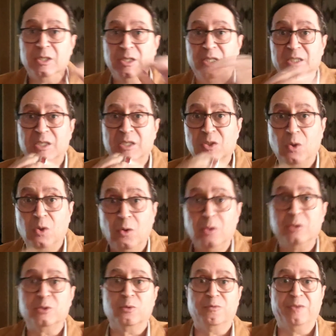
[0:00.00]
This is
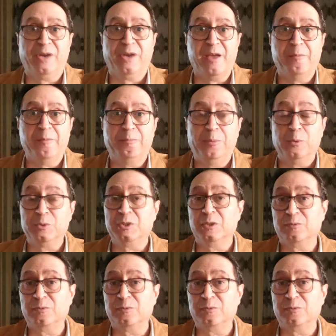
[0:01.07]
also very important